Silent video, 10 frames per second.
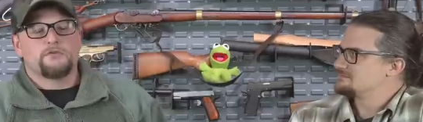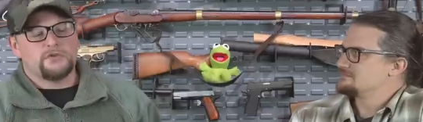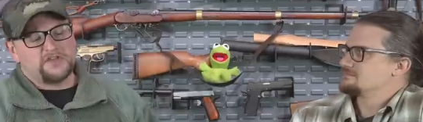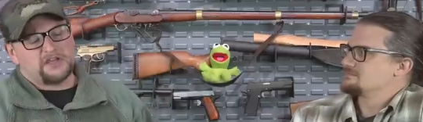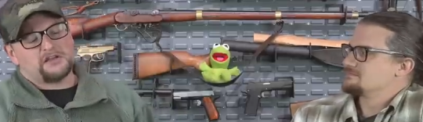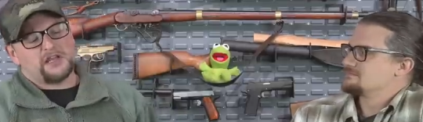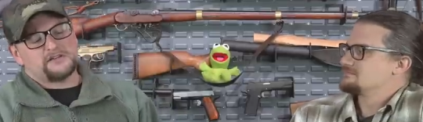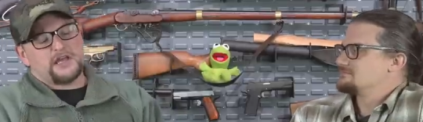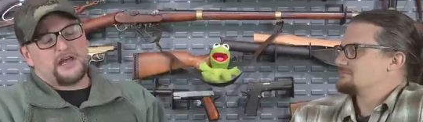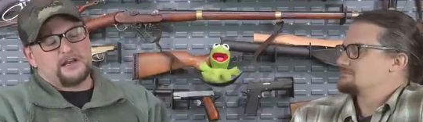Speaker 1: One thing I'd
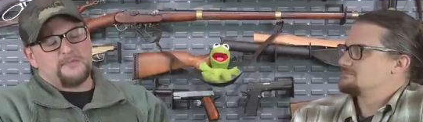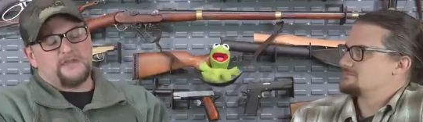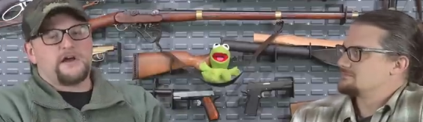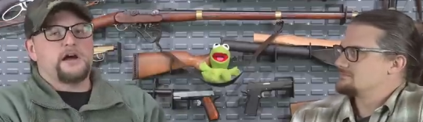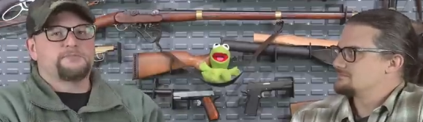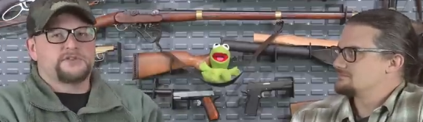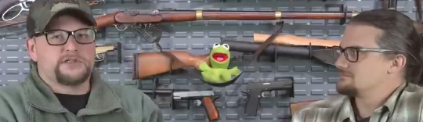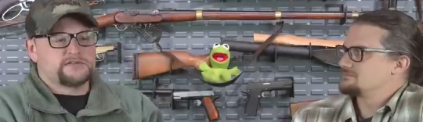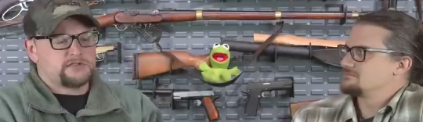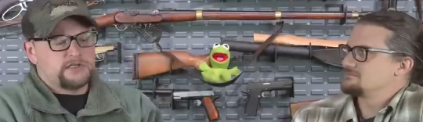like to add about the
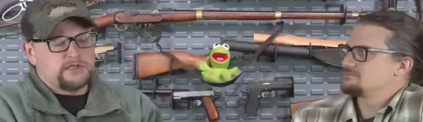optics